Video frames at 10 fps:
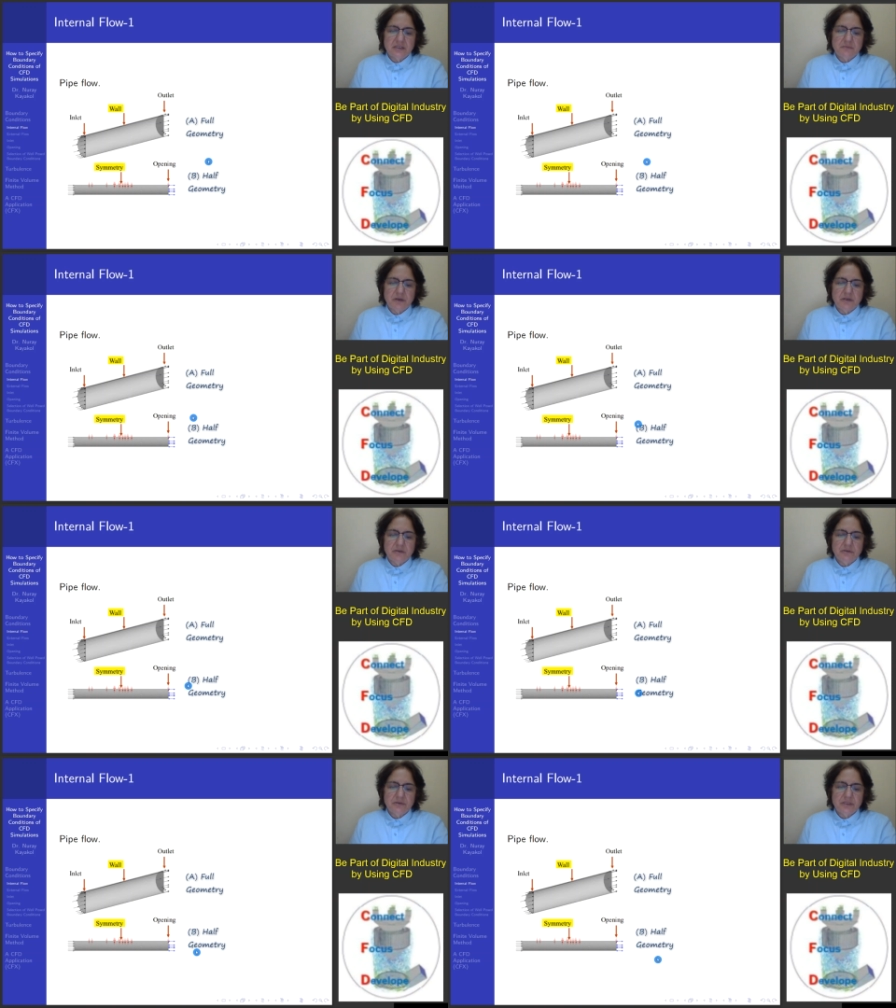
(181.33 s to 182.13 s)
by
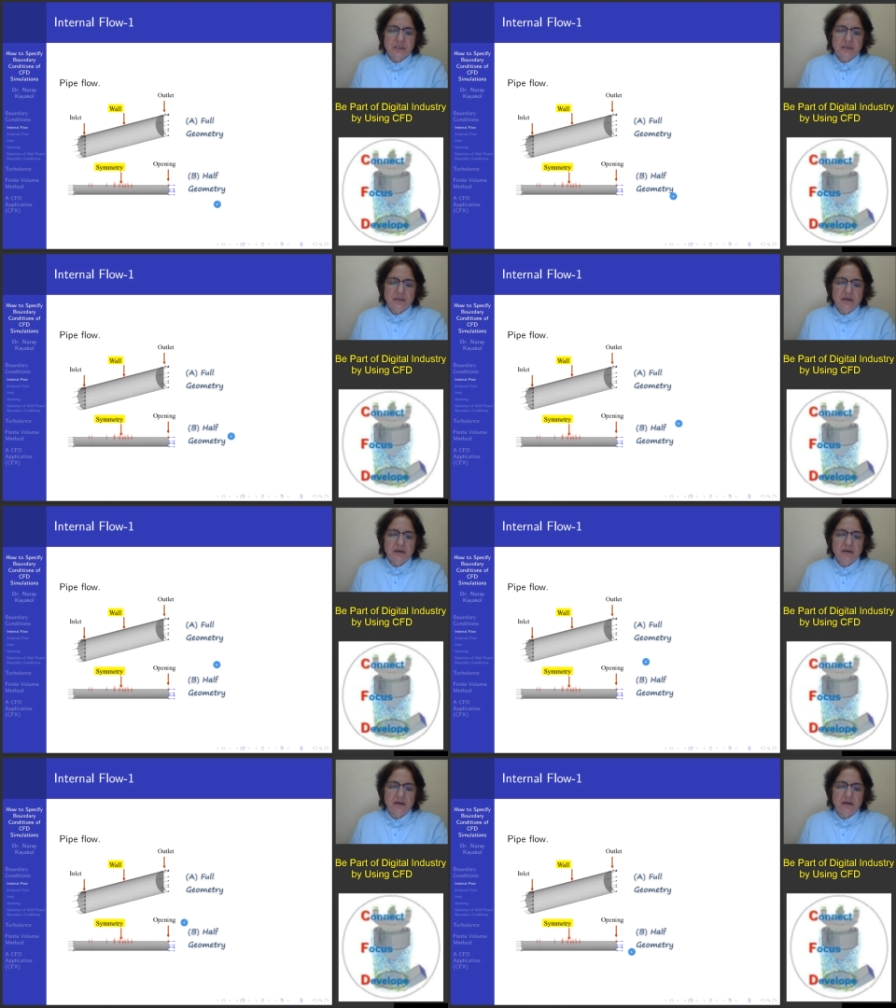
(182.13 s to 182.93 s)
using
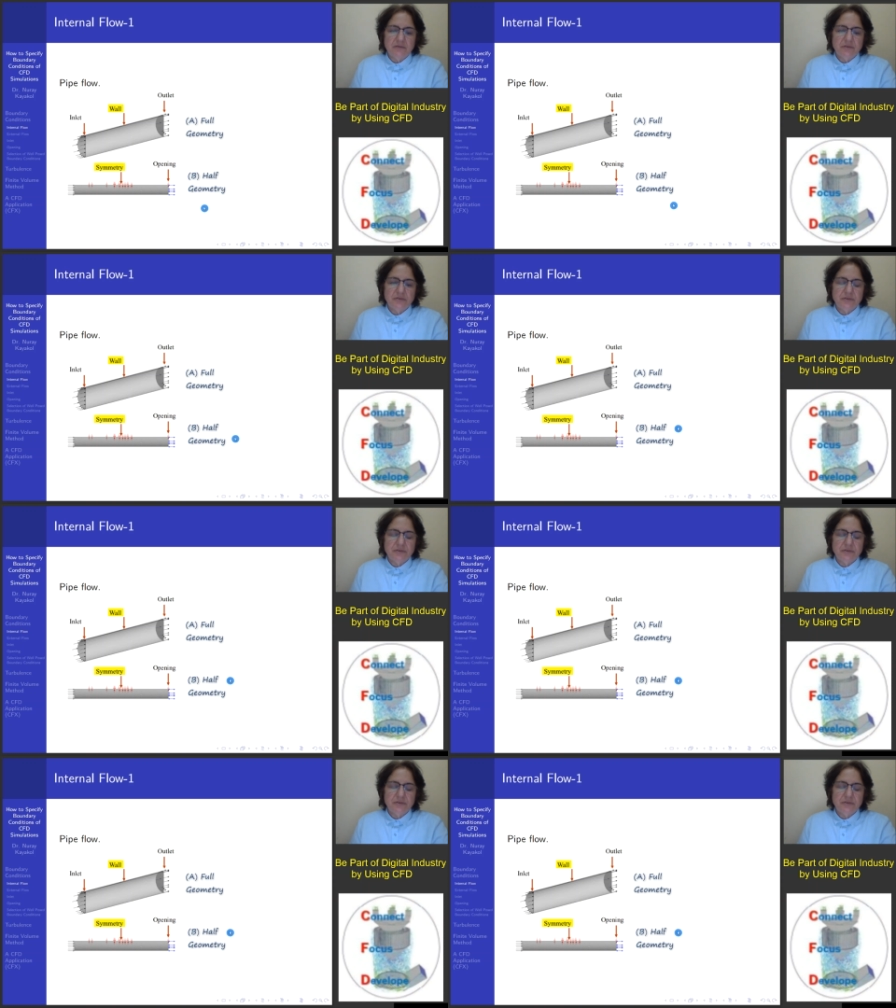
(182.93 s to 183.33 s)
half of